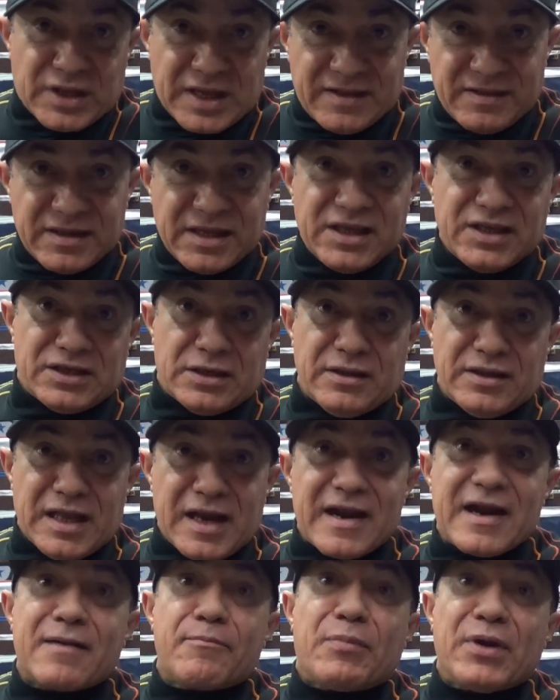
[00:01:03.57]
technique.
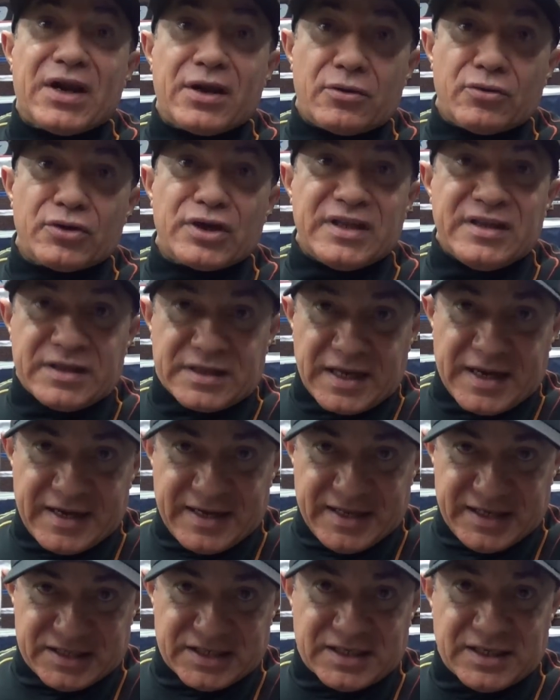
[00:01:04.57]
They are very good in
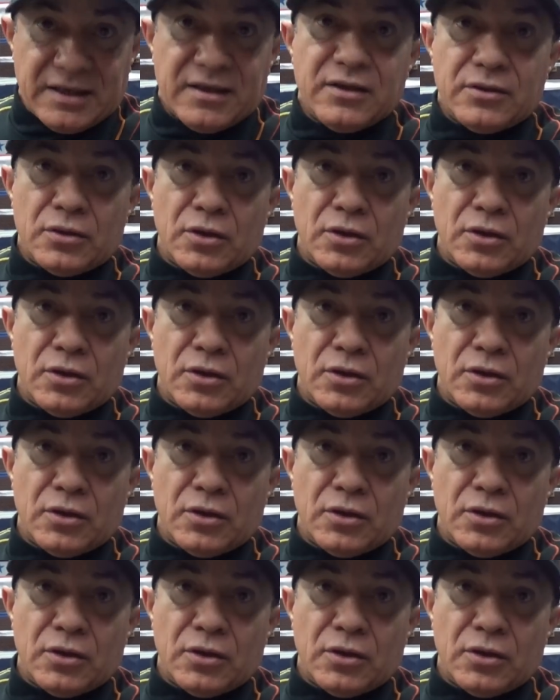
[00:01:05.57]
techniques.